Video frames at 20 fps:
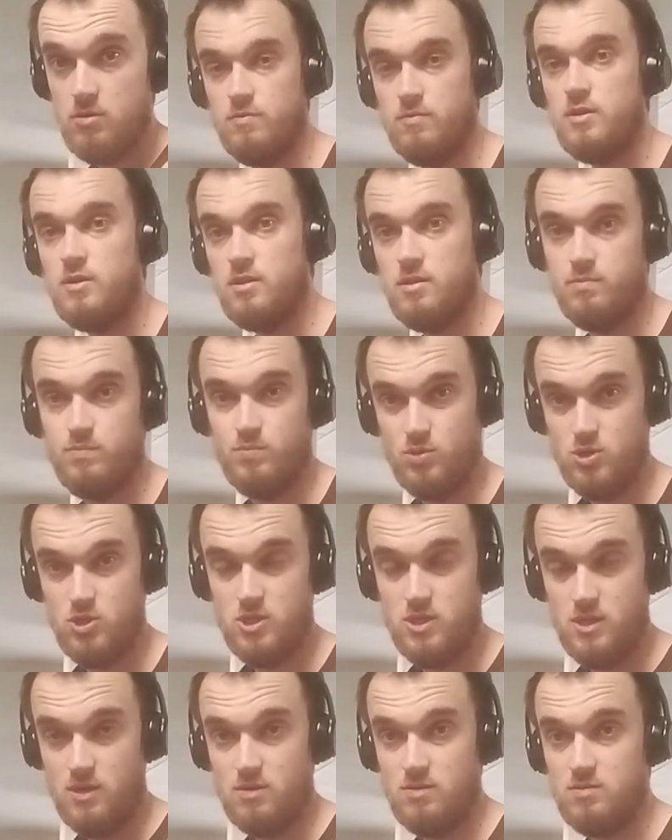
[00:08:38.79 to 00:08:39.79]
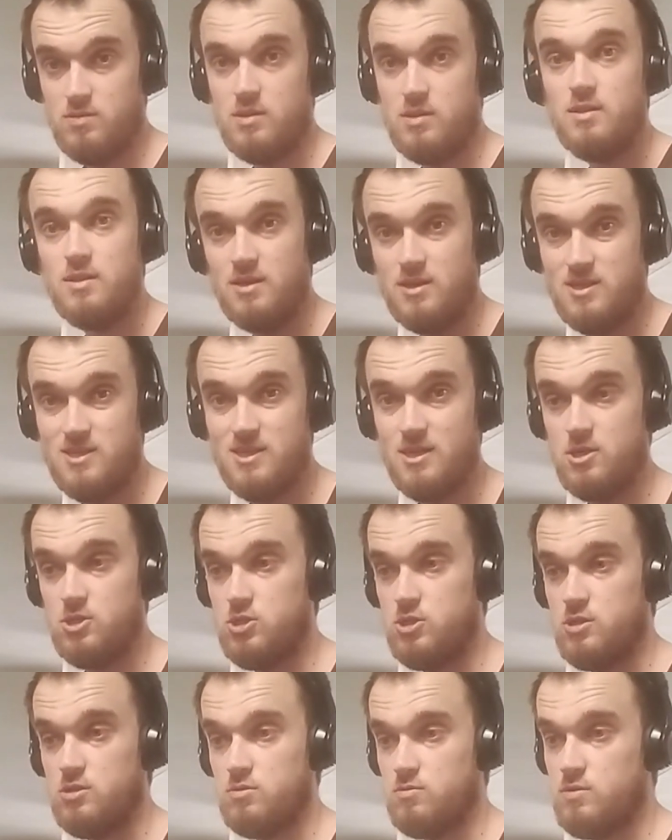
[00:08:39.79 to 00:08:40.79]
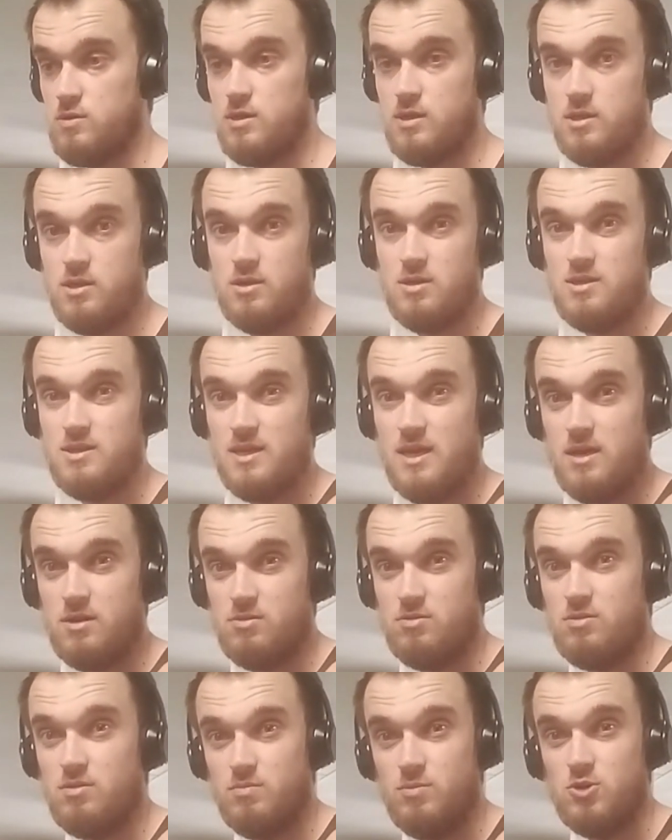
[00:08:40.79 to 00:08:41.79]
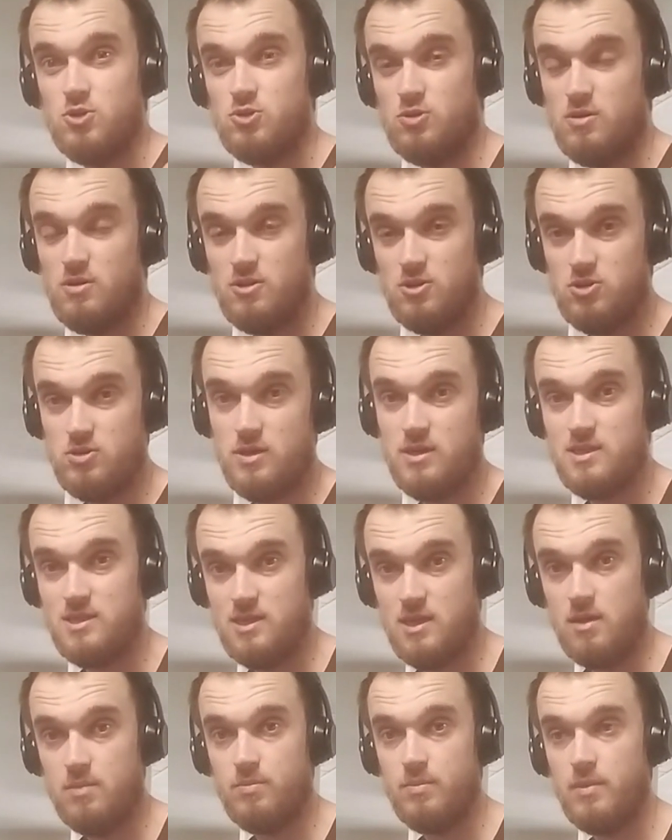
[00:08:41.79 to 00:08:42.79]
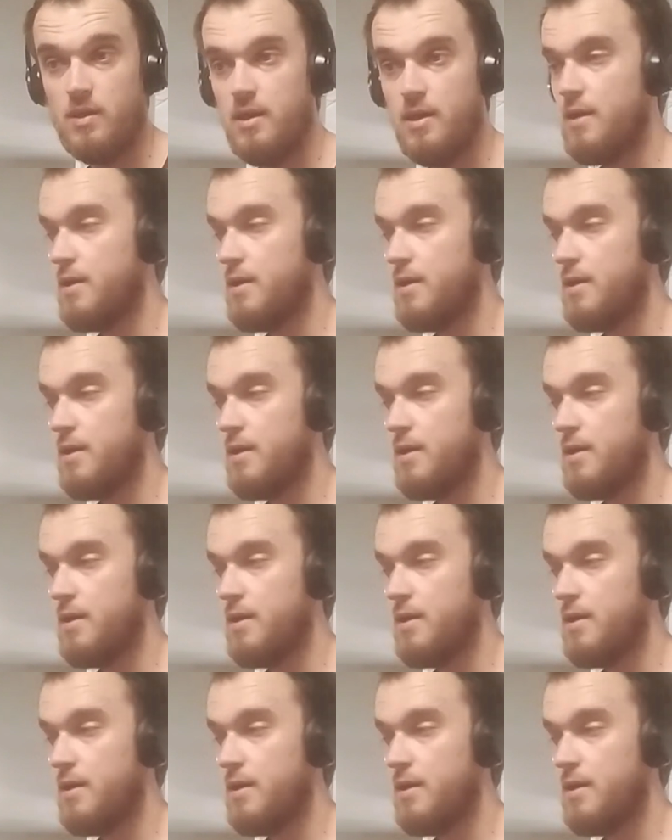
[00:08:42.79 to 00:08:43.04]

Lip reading: Really the push downs and the extensions are really going to tackle the majority of the tricep.